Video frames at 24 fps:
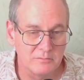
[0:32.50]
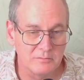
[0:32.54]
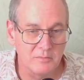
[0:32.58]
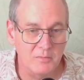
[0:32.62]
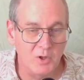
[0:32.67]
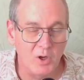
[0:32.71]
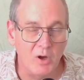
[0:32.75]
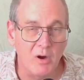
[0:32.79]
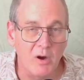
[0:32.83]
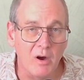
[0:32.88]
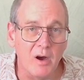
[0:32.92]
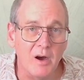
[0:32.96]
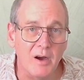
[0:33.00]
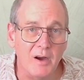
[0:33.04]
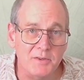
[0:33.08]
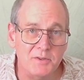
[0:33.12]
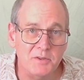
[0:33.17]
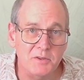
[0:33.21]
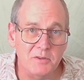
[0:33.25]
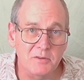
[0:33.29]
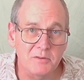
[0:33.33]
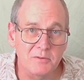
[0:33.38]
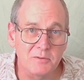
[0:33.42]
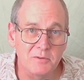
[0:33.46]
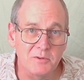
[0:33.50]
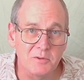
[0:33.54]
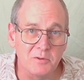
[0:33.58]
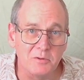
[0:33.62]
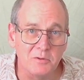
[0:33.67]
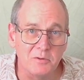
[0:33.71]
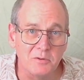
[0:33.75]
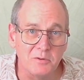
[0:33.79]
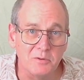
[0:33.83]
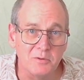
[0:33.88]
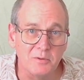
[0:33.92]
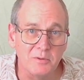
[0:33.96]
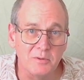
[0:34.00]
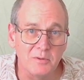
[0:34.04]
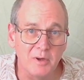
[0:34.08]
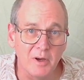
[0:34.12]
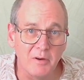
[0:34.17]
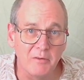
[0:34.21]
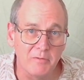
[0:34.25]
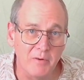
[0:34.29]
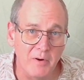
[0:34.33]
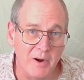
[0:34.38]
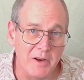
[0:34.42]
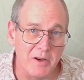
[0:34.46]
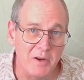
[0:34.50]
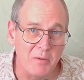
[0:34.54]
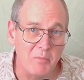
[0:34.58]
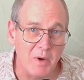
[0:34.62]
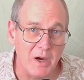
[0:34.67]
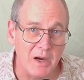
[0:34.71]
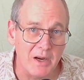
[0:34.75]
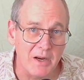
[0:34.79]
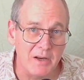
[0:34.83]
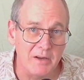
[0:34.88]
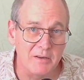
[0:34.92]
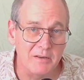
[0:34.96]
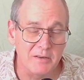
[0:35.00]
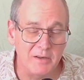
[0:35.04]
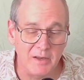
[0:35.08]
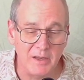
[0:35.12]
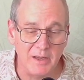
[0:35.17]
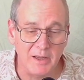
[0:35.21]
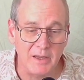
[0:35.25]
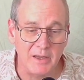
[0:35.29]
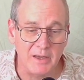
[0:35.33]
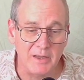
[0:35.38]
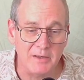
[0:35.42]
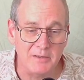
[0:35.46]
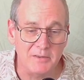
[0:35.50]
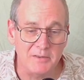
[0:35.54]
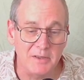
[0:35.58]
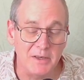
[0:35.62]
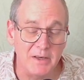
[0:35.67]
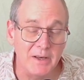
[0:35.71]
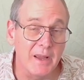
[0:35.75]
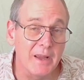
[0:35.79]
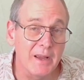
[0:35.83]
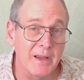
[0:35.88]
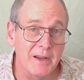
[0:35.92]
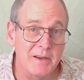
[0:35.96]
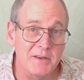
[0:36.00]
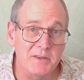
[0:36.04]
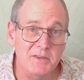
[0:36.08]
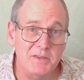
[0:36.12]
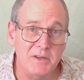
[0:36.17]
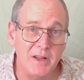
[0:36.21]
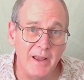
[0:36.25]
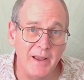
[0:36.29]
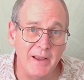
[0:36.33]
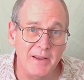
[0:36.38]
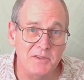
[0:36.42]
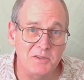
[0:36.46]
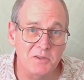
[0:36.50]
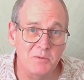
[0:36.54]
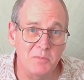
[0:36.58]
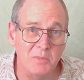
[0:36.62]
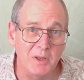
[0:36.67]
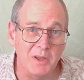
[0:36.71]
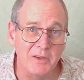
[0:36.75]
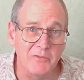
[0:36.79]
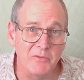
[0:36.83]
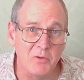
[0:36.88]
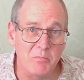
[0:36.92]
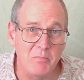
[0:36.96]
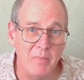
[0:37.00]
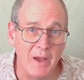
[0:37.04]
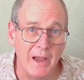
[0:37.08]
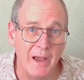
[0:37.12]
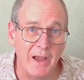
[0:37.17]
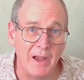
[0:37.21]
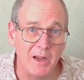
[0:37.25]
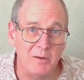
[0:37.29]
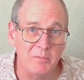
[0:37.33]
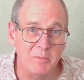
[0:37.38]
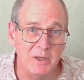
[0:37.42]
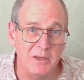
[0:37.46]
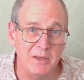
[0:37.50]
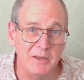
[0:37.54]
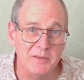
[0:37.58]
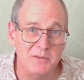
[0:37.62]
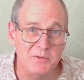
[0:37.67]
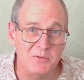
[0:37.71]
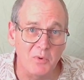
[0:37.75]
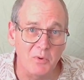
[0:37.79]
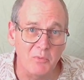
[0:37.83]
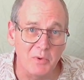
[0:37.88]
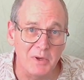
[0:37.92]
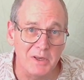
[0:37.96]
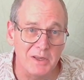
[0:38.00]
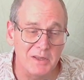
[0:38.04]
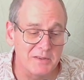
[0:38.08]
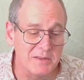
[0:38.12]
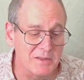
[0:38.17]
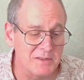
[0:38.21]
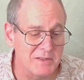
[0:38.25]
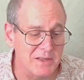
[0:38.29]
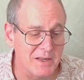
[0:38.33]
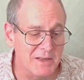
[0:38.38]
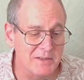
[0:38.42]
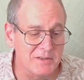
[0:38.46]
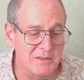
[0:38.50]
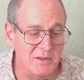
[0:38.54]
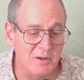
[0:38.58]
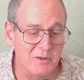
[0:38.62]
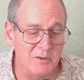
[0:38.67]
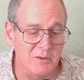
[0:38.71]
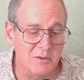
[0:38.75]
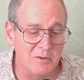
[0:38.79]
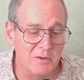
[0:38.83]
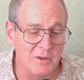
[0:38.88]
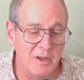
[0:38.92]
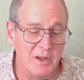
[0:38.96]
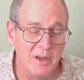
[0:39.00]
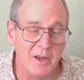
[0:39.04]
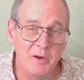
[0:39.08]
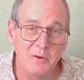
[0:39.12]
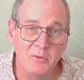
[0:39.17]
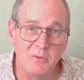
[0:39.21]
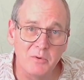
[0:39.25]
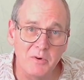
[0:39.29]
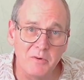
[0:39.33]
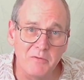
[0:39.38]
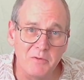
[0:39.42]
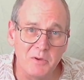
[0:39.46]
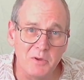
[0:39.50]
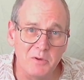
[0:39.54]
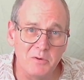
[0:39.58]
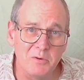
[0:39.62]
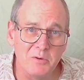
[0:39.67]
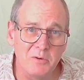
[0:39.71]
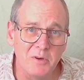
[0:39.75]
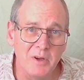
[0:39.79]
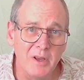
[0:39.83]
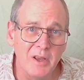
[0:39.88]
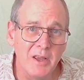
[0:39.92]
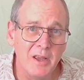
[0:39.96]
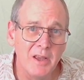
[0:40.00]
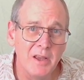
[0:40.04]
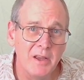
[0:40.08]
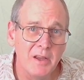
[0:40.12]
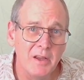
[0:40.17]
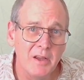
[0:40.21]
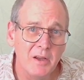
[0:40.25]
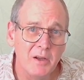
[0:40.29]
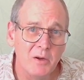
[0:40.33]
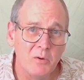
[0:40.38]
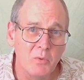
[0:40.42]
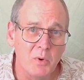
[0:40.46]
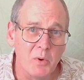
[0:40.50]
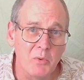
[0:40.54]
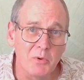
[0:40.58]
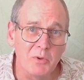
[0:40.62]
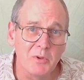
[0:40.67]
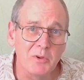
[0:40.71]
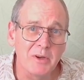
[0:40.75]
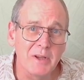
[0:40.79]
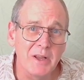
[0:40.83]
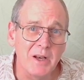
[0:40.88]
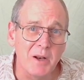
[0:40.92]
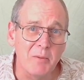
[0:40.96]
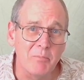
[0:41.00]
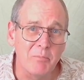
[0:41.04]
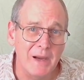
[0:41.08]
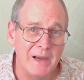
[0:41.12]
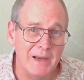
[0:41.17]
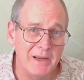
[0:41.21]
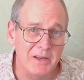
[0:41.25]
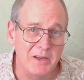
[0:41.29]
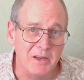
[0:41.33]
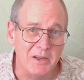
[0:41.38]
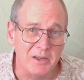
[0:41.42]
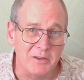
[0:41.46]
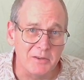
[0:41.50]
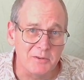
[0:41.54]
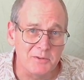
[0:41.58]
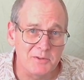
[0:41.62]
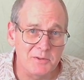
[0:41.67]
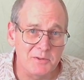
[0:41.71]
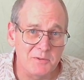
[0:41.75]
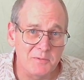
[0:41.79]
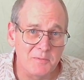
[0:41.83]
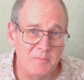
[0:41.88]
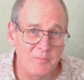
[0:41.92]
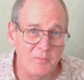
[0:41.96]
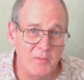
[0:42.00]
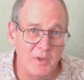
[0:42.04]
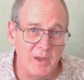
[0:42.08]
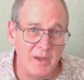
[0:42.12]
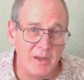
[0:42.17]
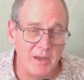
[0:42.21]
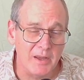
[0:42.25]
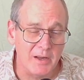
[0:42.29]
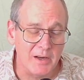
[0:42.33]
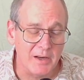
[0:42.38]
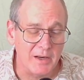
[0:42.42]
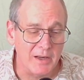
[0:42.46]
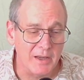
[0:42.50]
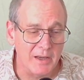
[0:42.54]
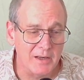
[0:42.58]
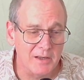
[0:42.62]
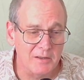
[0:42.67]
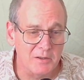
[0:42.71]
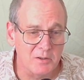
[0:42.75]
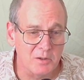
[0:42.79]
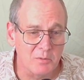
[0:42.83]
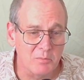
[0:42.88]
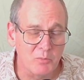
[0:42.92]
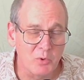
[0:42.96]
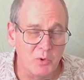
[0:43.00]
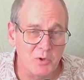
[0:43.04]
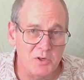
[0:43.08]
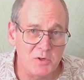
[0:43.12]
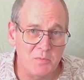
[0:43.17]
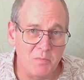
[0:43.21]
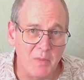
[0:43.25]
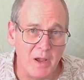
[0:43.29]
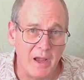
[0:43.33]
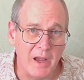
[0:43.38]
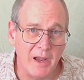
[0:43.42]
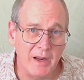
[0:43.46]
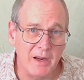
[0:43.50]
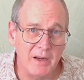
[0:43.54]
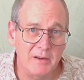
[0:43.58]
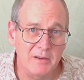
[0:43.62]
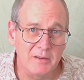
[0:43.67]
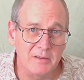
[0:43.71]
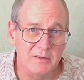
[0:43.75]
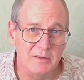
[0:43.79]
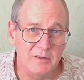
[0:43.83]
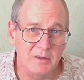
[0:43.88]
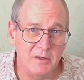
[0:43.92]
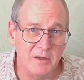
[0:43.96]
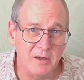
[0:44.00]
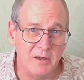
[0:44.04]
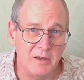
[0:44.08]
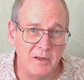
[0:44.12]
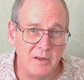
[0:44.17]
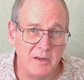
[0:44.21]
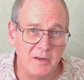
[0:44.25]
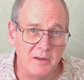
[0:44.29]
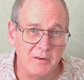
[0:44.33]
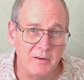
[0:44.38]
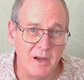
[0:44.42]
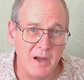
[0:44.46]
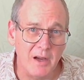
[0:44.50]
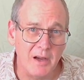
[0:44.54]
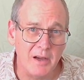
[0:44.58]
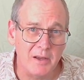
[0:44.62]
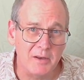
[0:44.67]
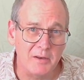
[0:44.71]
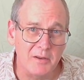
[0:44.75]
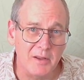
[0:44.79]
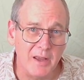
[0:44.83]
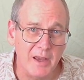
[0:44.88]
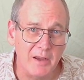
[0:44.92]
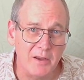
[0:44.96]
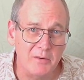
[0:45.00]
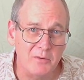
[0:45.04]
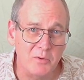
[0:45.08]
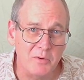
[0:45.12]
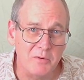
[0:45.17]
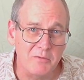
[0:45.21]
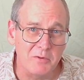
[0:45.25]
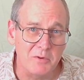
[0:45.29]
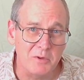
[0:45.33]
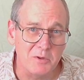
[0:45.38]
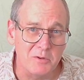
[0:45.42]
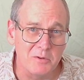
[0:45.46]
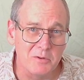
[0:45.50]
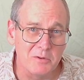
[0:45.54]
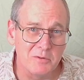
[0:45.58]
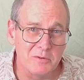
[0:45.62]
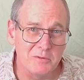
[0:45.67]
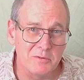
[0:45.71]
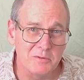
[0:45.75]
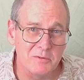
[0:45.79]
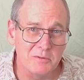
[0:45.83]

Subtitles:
cost to a friend of mine, and today I just asked him to give them back, because when we did the Tento review, we were looking at pine needles, and I got a little pushback on that review,